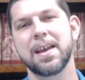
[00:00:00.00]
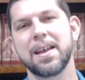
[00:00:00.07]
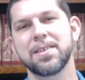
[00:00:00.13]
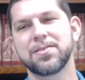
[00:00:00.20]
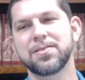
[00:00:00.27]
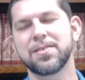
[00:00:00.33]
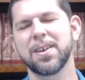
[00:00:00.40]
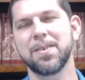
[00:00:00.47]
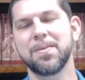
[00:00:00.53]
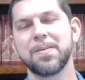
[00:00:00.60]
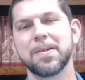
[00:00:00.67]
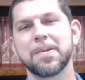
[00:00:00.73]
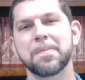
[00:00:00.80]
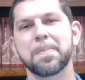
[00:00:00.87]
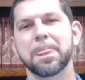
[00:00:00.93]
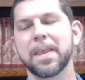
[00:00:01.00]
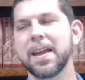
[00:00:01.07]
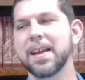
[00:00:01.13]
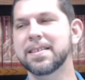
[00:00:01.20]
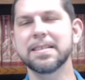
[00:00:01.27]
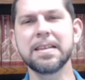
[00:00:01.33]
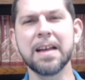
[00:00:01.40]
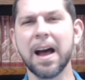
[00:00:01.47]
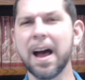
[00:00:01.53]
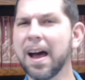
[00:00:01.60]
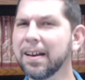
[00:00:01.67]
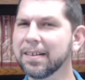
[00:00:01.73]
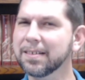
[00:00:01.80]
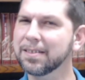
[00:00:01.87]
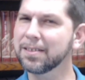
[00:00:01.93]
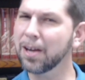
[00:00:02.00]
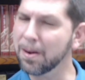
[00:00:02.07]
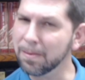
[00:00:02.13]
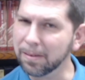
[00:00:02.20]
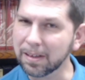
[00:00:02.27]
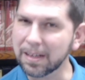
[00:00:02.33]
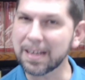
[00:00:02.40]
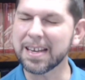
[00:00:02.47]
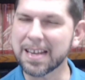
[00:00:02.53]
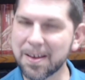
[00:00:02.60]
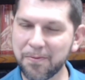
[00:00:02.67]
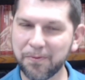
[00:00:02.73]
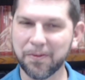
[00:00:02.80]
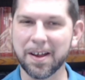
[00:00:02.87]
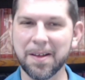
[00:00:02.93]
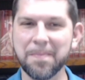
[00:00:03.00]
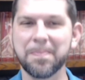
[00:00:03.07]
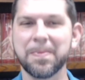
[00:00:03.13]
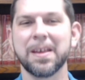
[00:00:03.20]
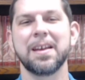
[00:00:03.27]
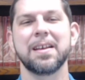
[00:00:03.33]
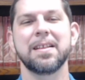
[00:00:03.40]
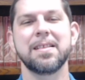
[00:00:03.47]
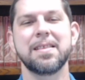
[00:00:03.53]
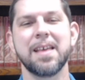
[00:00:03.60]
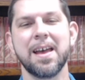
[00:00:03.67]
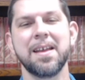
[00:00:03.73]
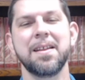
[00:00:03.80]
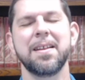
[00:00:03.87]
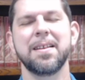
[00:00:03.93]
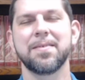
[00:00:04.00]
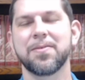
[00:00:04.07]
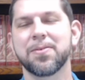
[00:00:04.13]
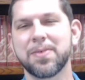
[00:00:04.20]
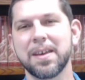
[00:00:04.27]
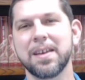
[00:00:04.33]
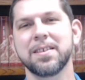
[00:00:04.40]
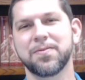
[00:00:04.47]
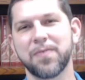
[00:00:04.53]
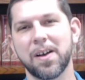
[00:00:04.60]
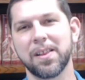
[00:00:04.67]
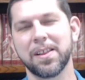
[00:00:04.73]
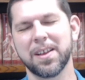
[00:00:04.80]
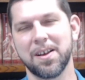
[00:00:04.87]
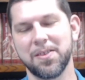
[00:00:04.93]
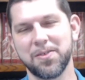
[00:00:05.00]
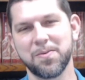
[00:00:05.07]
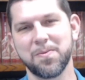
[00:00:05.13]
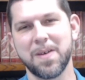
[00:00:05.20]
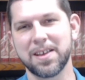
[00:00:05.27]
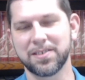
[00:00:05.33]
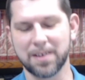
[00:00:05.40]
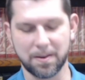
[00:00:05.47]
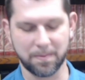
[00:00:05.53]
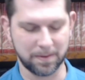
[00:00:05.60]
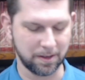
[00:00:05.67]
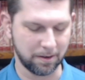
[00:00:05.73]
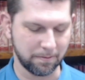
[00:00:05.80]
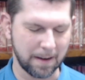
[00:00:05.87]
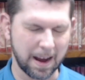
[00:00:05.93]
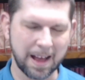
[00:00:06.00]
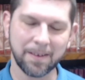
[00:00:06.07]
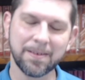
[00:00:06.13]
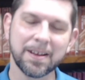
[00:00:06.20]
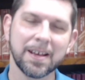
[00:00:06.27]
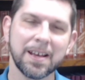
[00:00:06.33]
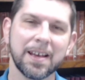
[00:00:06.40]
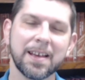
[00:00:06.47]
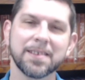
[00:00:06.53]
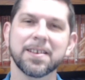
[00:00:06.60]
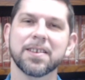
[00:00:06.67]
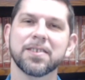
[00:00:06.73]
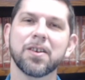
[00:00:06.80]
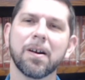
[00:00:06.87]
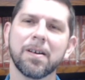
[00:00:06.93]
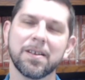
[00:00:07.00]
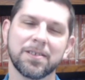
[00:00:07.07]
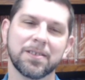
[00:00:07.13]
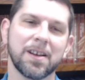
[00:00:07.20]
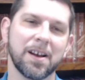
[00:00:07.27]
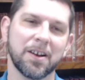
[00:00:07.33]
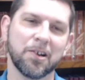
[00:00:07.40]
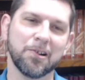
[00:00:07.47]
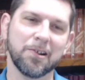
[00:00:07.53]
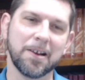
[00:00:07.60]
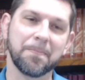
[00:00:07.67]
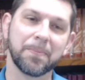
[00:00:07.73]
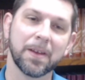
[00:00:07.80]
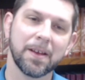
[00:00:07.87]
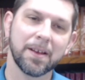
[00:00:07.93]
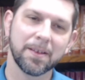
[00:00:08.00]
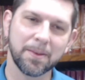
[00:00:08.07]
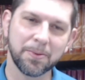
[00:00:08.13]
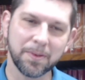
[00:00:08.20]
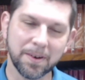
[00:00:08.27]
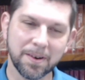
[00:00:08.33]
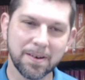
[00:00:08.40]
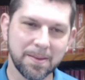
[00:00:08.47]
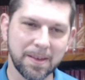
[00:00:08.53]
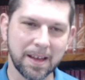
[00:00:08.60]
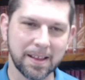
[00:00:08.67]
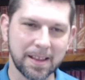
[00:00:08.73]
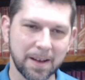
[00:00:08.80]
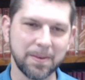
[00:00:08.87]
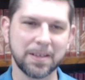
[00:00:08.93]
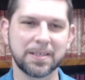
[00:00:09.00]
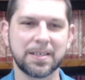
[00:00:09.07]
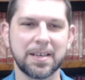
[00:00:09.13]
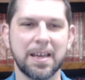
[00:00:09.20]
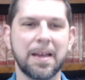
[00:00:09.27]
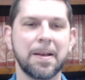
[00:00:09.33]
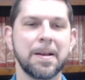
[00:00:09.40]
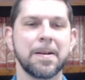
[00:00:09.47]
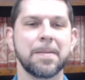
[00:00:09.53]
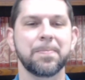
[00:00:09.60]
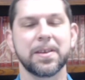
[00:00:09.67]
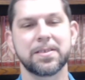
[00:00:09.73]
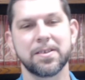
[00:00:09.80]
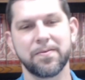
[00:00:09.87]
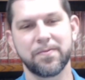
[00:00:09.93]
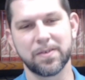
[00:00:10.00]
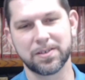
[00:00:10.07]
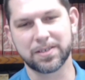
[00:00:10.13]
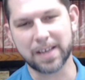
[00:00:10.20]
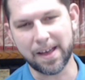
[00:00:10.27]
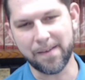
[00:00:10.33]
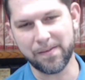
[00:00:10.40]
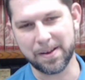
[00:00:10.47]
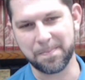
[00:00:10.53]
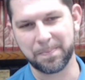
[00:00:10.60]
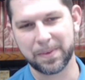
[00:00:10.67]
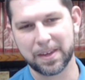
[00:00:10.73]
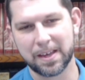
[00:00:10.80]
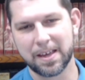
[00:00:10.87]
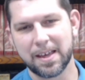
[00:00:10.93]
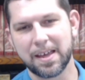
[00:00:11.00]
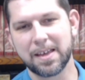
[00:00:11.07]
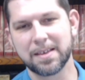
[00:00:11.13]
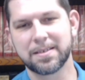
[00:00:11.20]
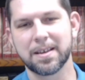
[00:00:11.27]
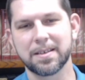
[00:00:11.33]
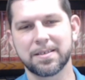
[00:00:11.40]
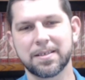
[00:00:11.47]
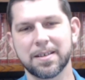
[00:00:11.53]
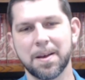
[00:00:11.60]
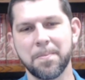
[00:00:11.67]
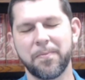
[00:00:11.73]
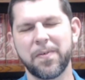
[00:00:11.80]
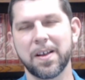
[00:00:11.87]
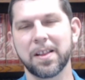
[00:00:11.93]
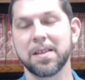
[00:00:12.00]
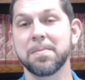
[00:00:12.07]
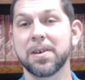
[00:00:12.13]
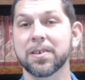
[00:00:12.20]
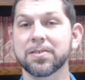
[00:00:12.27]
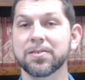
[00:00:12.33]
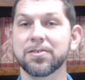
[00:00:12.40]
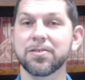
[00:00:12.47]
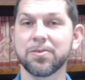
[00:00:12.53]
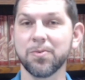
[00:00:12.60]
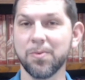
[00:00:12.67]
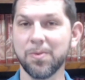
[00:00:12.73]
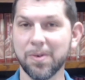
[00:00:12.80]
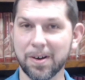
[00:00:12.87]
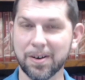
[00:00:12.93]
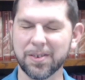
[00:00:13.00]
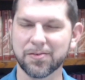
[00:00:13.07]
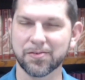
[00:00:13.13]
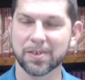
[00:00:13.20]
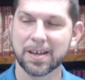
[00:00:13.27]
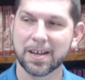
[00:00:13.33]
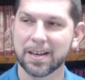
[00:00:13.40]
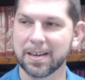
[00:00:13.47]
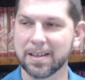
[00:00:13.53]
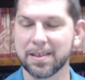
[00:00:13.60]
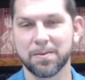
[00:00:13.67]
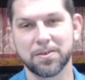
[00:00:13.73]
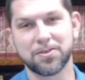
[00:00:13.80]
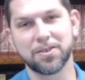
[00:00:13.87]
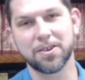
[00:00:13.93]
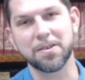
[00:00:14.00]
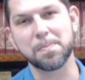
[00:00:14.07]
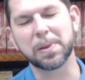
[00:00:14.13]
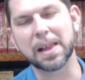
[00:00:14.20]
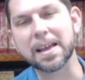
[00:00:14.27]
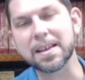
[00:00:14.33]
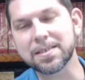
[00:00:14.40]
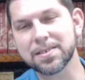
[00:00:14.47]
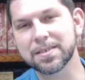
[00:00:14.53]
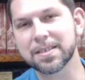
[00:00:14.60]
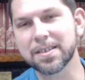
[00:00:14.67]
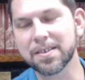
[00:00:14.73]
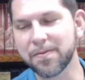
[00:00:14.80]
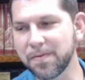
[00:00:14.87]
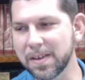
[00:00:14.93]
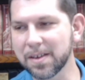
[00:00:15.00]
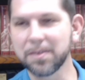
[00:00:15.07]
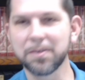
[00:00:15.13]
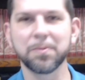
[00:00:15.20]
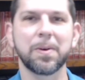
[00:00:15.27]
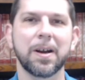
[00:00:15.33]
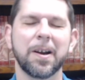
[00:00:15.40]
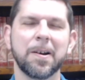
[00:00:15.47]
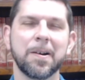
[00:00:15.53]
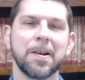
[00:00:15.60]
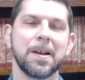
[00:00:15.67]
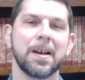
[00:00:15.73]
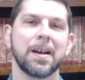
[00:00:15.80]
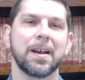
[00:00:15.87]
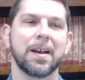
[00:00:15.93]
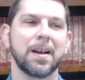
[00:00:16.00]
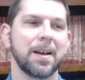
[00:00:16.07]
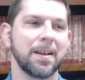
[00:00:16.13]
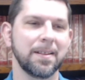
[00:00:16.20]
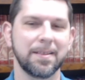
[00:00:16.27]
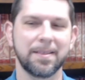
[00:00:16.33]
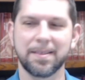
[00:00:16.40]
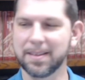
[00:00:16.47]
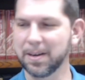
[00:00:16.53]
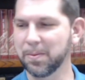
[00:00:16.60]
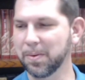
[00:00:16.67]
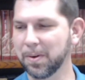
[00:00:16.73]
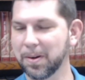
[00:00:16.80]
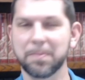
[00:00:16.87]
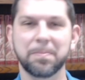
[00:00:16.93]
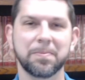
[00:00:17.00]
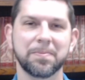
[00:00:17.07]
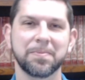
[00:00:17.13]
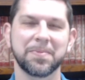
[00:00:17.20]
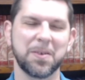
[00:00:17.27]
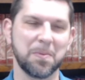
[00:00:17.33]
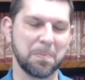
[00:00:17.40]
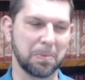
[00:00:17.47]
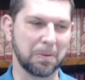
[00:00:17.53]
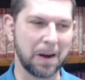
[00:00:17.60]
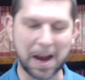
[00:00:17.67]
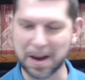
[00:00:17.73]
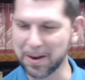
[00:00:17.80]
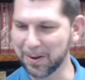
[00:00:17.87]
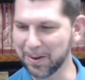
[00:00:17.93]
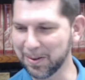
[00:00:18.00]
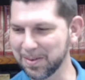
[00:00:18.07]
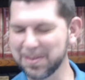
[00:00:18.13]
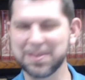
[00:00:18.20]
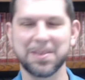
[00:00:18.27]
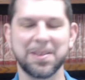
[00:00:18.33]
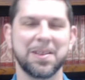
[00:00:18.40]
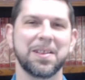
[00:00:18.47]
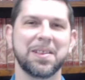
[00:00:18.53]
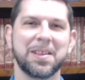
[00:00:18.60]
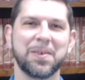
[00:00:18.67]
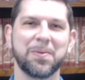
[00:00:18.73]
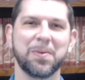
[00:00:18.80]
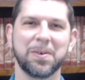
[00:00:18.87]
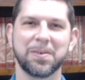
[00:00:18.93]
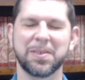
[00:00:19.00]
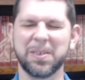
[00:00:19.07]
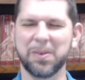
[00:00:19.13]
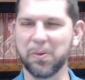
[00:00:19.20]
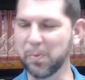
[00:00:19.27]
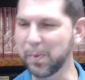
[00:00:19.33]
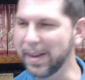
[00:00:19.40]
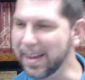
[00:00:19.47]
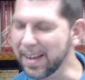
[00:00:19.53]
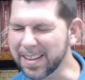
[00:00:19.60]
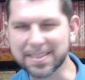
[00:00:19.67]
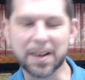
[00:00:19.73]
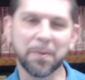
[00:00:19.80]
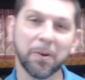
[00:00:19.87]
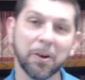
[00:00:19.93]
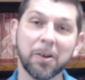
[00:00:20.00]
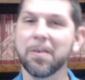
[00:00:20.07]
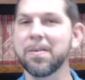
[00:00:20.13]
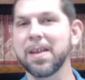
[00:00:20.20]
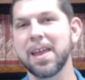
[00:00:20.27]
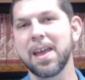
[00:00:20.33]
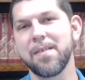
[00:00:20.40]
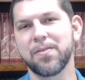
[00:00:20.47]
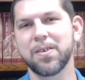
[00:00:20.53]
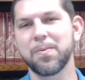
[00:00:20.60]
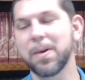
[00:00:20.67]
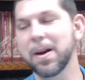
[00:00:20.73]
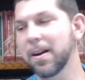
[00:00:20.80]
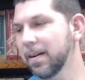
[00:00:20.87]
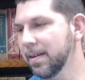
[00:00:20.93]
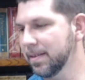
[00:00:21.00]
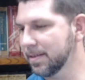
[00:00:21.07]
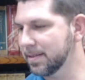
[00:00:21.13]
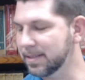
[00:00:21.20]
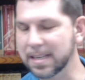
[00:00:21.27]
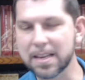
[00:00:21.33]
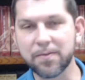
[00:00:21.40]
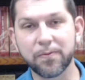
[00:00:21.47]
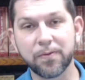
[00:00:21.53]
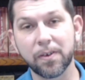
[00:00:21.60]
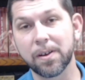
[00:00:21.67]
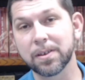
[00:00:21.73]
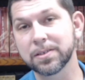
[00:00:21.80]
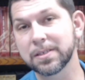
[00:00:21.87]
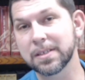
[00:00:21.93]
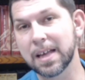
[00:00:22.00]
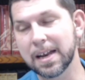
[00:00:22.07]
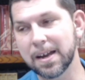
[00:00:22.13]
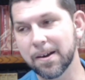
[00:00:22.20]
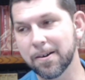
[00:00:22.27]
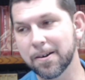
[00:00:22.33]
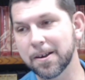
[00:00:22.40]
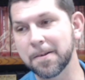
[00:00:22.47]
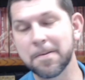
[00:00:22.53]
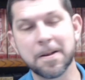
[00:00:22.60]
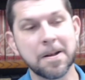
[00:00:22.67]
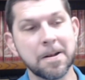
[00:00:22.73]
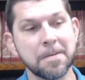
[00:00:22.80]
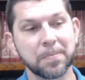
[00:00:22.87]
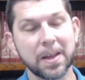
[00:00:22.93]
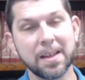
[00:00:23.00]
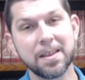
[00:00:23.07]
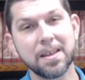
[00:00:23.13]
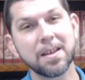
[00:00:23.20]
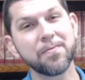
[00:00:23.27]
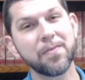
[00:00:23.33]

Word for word: And so it's not totally different than things falling on the wayside where the ground is as hard as concrete. The third thing that we see is in verse 7 he says some fell amongst thorns. Now, there were certain places in the field where uh, there were there are briars and there were there are weeds that were growing everywhere and the seed falls in that area and the